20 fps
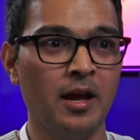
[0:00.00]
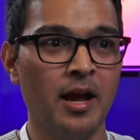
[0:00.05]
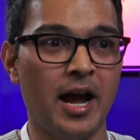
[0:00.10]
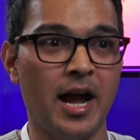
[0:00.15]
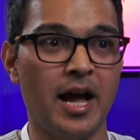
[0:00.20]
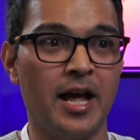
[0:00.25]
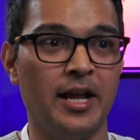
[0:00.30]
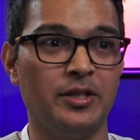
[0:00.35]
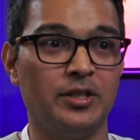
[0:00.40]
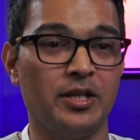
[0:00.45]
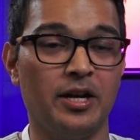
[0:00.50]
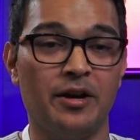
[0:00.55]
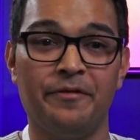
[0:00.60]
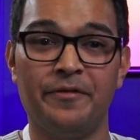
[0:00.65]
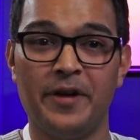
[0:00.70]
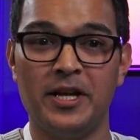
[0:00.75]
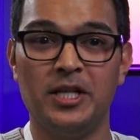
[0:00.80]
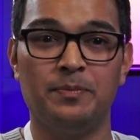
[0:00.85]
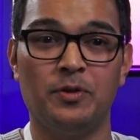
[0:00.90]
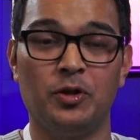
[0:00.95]
and
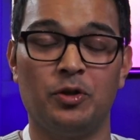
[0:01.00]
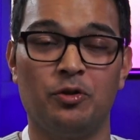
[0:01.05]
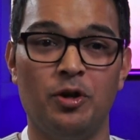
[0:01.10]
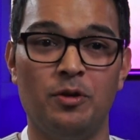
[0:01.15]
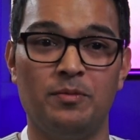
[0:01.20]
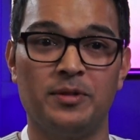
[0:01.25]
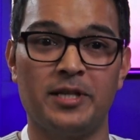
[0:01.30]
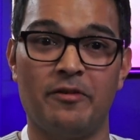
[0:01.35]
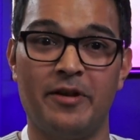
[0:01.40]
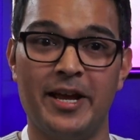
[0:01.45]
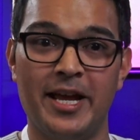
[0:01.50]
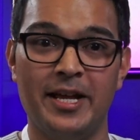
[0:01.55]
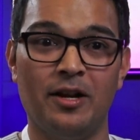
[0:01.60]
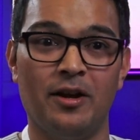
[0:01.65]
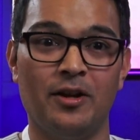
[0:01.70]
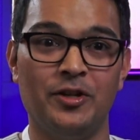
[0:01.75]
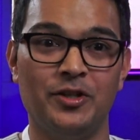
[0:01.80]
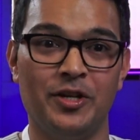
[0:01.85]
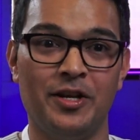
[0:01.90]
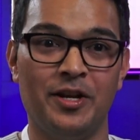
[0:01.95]
Facebook groups that are in
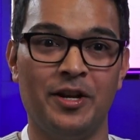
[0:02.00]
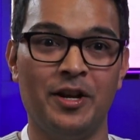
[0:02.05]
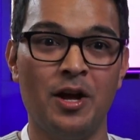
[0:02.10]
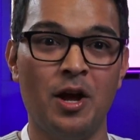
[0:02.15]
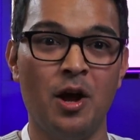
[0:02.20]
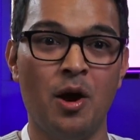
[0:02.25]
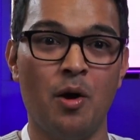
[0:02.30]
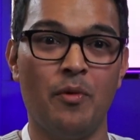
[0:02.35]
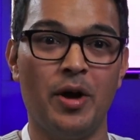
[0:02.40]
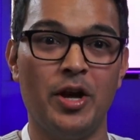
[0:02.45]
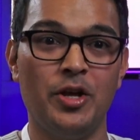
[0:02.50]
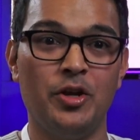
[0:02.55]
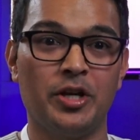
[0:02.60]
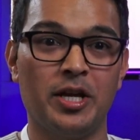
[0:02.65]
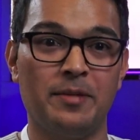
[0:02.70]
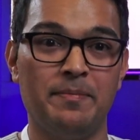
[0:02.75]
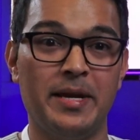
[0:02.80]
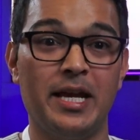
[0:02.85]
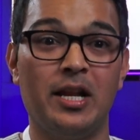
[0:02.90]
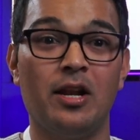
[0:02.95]
London where you
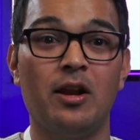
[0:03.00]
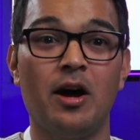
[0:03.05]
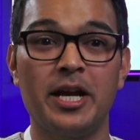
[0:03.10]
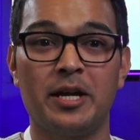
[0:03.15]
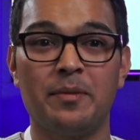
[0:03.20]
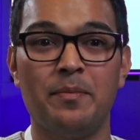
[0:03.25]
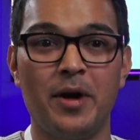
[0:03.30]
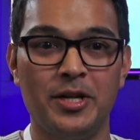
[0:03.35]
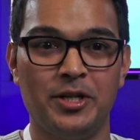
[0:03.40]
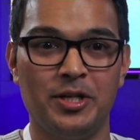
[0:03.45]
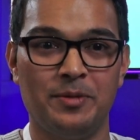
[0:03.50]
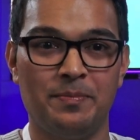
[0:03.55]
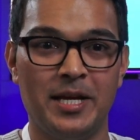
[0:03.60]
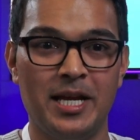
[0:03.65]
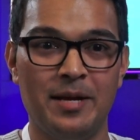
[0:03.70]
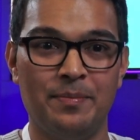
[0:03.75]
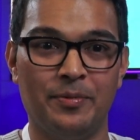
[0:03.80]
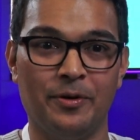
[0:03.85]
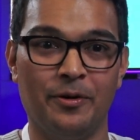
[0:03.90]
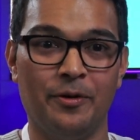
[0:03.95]
can meet like-minded
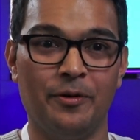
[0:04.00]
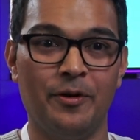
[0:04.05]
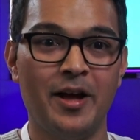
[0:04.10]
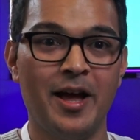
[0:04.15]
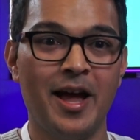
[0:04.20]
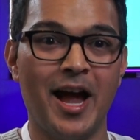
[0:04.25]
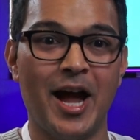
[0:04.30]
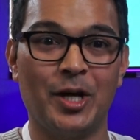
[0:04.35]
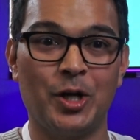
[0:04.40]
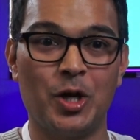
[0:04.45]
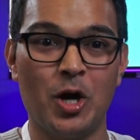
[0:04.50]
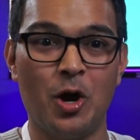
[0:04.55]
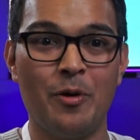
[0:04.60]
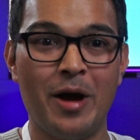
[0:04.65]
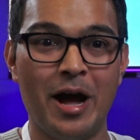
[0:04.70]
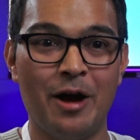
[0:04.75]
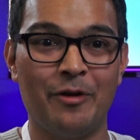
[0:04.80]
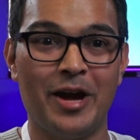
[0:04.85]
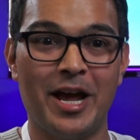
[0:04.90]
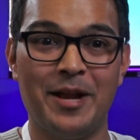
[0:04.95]
people and go
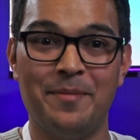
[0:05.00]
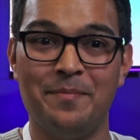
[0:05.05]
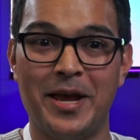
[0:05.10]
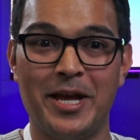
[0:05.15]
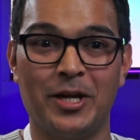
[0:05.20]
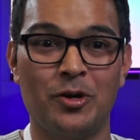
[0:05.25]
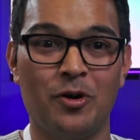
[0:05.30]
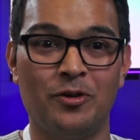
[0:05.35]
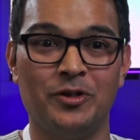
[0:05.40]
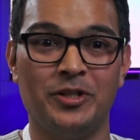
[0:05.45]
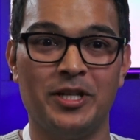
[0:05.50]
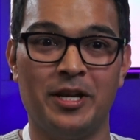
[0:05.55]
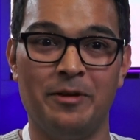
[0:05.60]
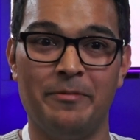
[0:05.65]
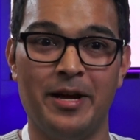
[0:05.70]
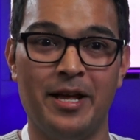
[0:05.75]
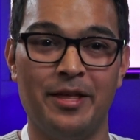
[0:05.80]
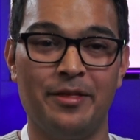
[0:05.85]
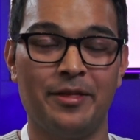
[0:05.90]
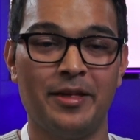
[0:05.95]
out and make content
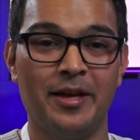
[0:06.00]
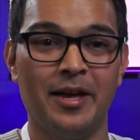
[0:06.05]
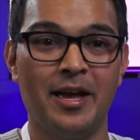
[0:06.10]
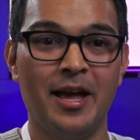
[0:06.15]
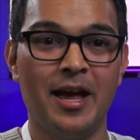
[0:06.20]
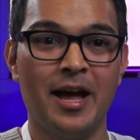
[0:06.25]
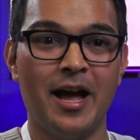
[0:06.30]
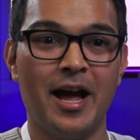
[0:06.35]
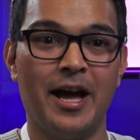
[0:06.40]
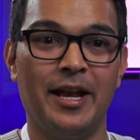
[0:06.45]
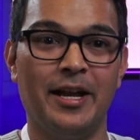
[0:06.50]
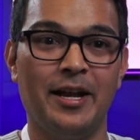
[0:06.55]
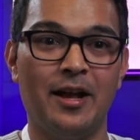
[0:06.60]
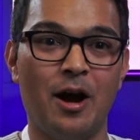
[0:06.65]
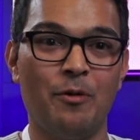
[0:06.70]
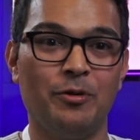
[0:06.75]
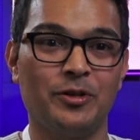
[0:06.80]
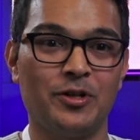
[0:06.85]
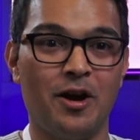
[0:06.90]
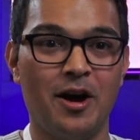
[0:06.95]
with. And I
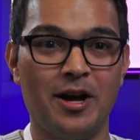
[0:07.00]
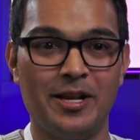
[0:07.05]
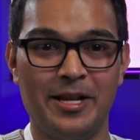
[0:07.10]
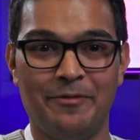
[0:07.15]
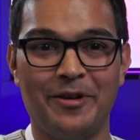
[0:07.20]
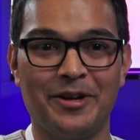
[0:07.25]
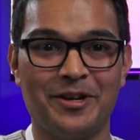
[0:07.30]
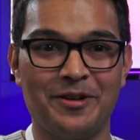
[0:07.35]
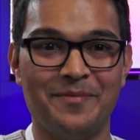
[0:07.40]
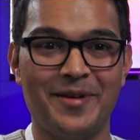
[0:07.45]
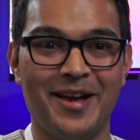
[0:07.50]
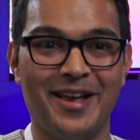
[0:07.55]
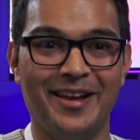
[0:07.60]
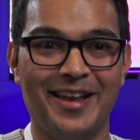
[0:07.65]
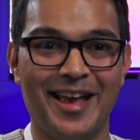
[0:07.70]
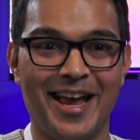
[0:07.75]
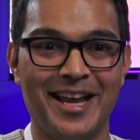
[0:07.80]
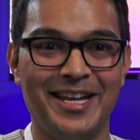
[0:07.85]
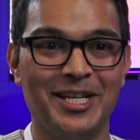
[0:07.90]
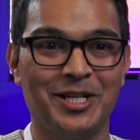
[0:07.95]
would highly recommend
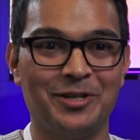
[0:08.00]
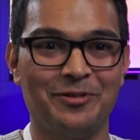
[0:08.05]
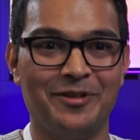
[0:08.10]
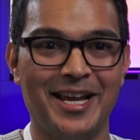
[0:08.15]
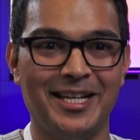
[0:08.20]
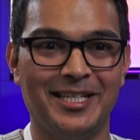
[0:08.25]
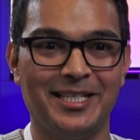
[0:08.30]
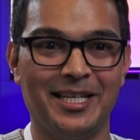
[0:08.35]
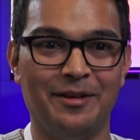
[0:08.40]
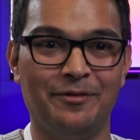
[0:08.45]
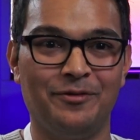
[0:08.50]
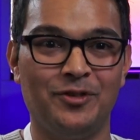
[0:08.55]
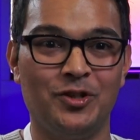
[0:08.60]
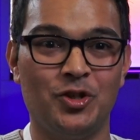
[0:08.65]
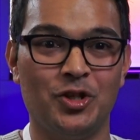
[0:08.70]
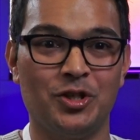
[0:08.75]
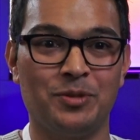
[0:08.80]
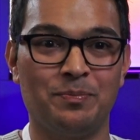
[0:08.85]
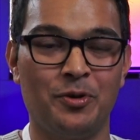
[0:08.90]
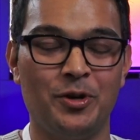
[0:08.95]
any creative to
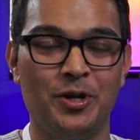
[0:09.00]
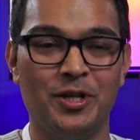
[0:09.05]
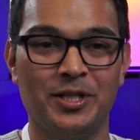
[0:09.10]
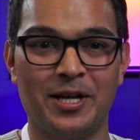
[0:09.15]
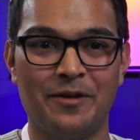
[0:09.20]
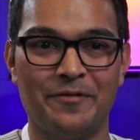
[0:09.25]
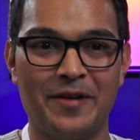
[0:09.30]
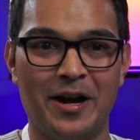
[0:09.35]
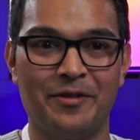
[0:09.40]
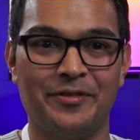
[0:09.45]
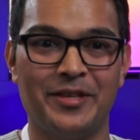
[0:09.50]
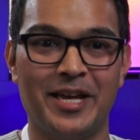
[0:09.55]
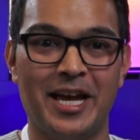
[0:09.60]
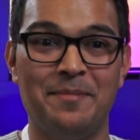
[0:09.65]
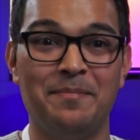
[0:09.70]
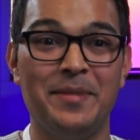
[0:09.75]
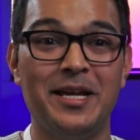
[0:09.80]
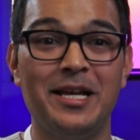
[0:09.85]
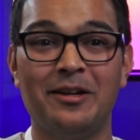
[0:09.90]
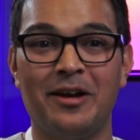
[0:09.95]
just put yourself out there
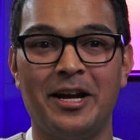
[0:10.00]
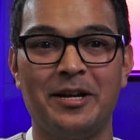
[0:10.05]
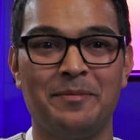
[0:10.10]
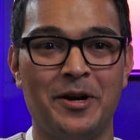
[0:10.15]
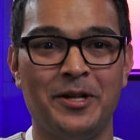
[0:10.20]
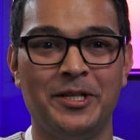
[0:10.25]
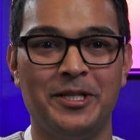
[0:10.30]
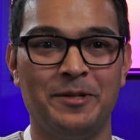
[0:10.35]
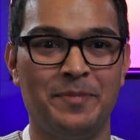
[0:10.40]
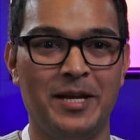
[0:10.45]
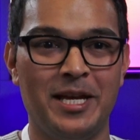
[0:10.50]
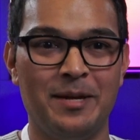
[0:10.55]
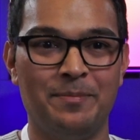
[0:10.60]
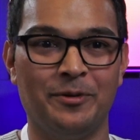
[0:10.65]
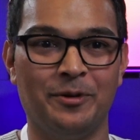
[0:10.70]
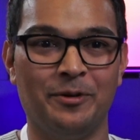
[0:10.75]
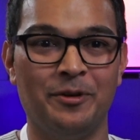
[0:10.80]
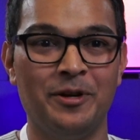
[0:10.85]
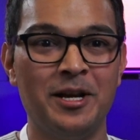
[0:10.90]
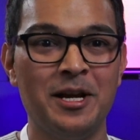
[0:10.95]
and meet like-minded
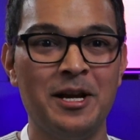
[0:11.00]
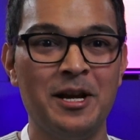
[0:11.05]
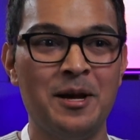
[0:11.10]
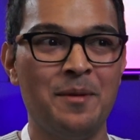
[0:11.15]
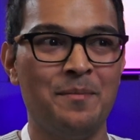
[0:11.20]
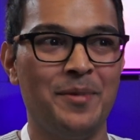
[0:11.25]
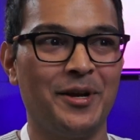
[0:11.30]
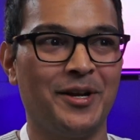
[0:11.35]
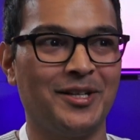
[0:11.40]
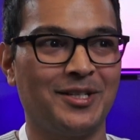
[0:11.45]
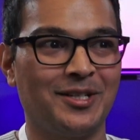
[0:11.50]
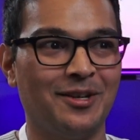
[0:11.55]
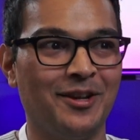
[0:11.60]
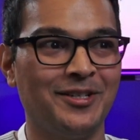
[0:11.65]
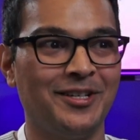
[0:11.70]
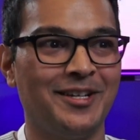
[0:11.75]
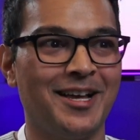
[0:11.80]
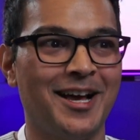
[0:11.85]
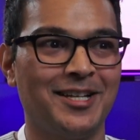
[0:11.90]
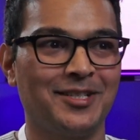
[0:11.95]
people, because
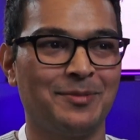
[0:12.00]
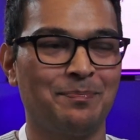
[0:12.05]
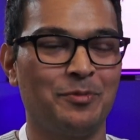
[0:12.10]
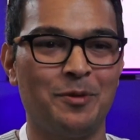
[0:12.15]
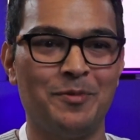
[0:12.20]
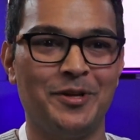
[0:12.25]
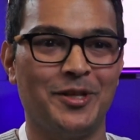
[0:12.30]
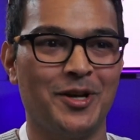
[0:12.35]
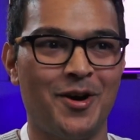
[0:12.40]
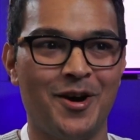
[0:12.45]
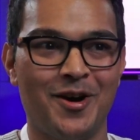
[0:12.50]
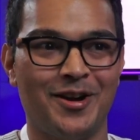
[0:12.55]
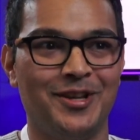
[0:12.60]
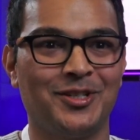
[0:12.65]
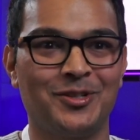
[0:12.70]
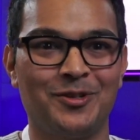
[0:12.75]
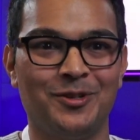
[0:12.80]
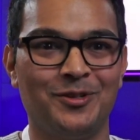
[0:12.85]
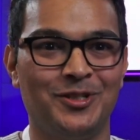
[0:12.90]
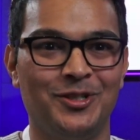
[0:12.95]
London has probably the
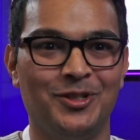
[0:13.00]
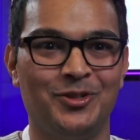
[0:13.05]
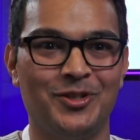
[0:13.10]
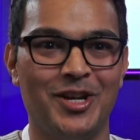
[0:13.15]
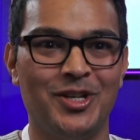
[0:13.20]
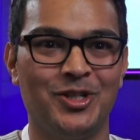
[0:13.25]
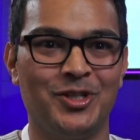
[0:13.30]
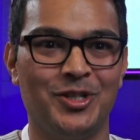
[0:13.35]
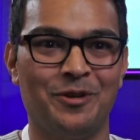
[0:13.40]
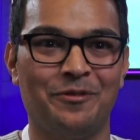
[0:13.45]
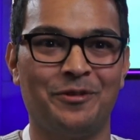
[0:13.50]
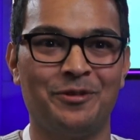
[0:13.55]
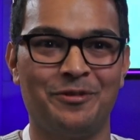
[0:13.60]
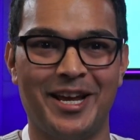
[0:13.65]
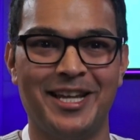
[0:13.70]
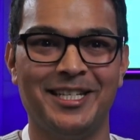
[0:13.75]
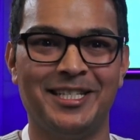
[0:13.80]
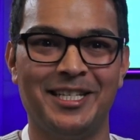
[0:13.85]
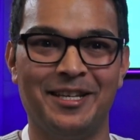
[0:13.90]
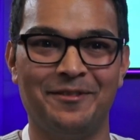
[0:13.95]
highest concentration of
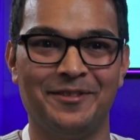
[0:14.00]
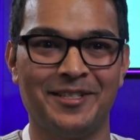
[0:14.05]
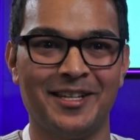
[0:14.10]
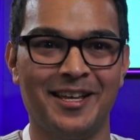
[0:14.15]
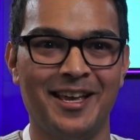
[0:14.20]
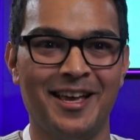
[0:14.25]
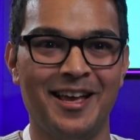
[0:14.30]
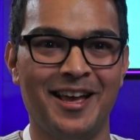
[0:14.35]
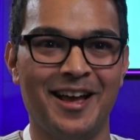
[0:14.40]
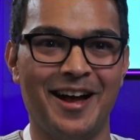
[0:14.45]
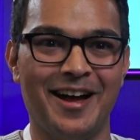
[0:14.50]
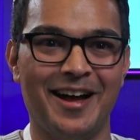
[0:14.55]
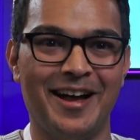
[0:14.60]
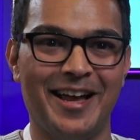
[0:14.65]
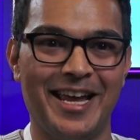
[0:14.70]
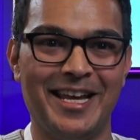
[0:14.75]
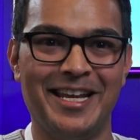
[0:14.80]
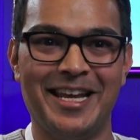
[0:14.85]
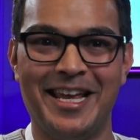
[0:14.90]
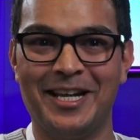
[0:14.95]
creatives
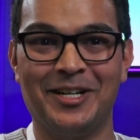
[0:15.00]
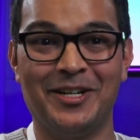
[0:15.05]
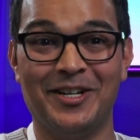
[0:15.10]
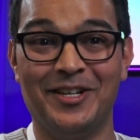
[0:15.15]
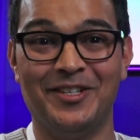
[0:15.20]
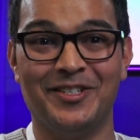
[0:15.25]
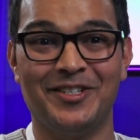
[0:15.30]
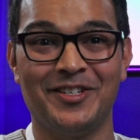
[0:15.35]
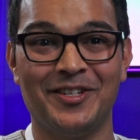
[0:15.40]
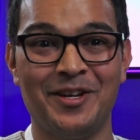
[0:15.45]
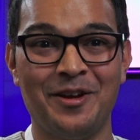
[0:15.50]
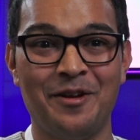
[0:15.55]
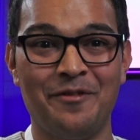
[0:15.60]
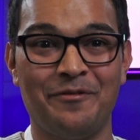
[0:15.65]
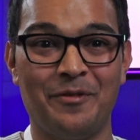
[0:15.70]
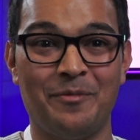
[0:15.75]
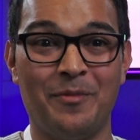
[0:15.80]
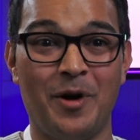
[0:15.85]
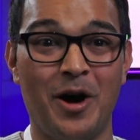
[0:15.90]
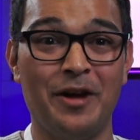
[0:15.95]
in England
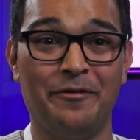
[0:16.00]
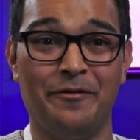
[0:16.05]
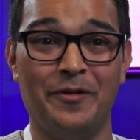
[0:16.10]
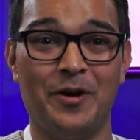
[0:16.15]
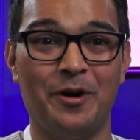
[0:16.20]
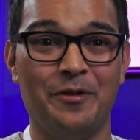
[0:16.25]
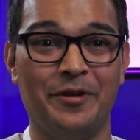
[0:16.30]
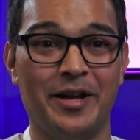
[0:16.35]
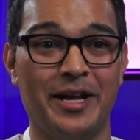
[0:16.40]
from what I've known.